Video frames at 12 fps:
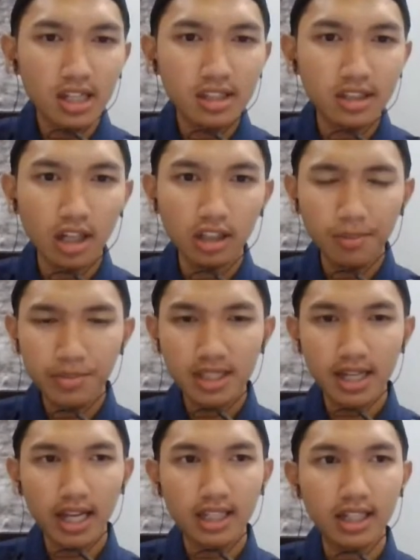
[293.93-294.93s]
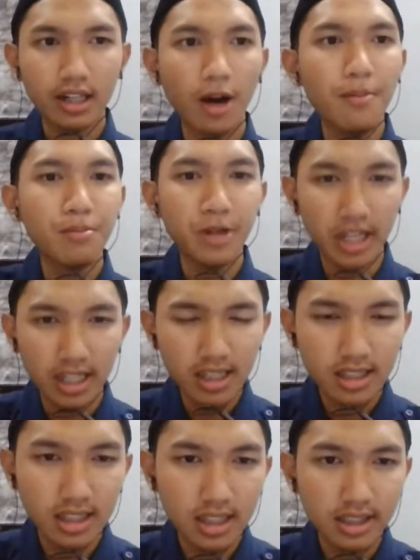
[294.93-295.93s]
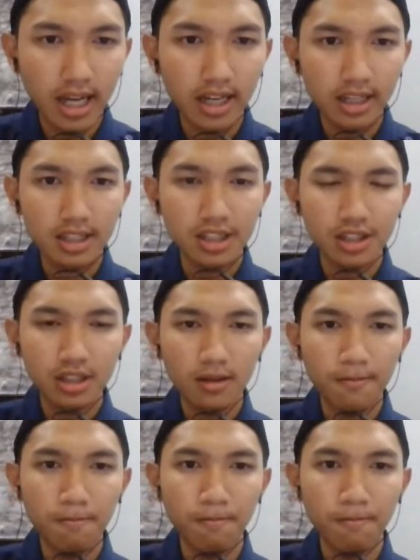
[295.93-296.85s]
startup is like a company that is